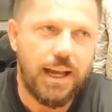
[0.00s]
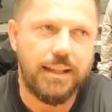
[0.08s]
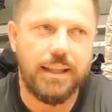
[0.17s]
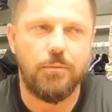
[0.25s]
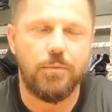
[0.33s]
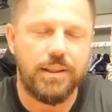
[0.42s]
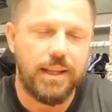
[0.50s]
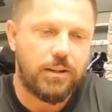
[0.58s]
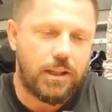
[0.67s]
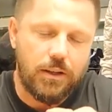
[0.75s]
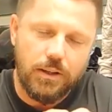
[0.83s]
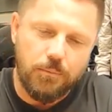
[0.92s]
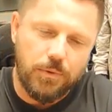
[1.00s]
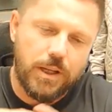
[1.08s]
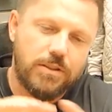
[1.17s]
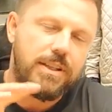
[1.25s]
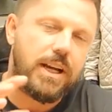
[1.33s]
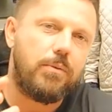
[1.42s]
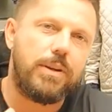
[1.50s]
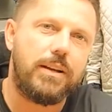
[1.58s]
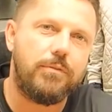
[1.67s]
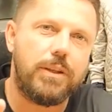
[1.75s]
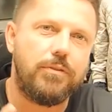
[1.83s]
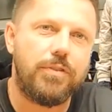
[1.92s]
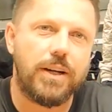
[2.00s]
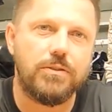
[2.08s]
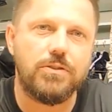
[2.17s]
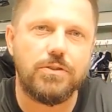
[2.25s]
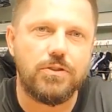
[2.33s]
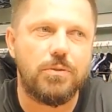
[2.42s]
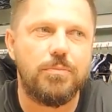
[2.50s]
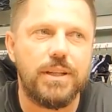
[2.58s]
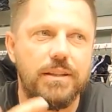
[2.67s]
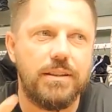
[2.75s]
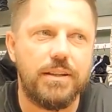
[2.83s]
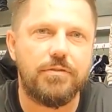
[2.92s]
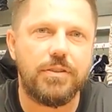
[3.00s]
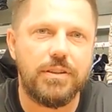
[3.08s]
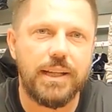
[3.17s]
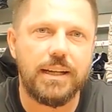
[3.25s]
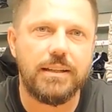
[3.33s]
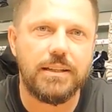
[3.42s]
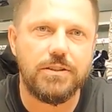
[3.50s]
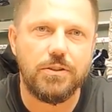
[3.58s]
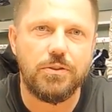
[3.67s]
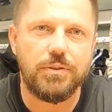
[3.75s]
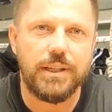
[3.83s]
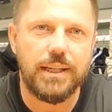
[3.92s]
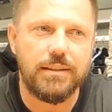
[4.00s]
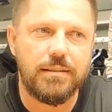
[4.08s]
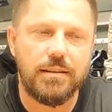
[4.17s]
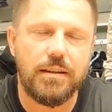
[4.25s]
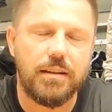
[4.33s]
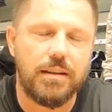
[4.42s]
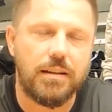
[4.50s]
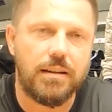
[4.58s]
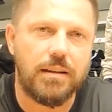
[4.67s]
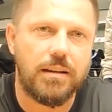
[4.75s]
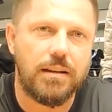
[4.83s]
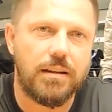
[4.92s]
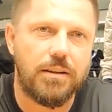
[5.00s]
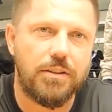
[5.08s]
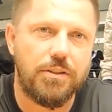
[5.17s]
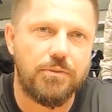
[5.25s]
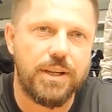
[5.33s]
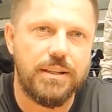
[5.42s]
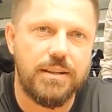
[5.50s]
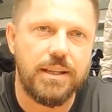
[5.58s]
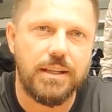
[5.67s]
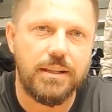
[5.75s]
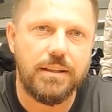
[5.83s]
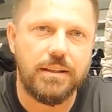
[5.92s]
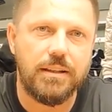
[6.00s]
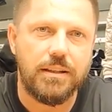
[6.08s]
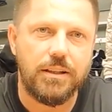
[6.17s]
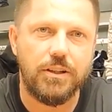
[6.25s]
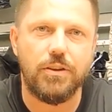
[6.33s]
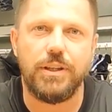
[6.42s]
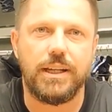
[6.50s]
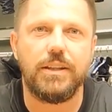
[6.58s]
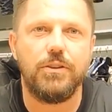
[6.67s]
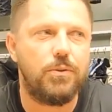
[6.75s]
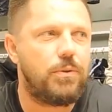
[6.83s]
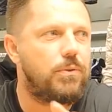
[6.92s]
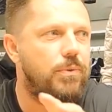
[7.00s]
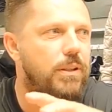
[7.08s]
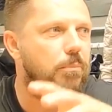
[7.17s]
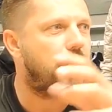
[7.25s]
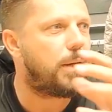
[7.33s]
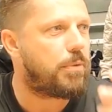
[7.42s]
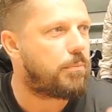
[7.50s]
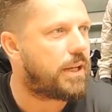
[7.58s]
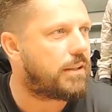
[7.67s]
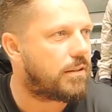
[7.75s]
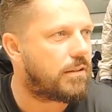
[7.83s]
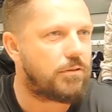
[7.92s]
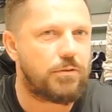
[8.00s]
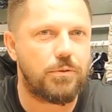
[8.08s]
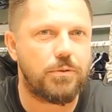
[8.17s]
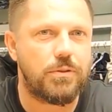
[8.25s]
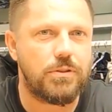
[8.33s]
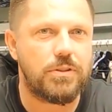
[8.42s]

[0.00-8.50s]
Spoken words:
And then with that, because now we found so many different techniques to create 3D. You know, you can do it with the paper pattern, of course,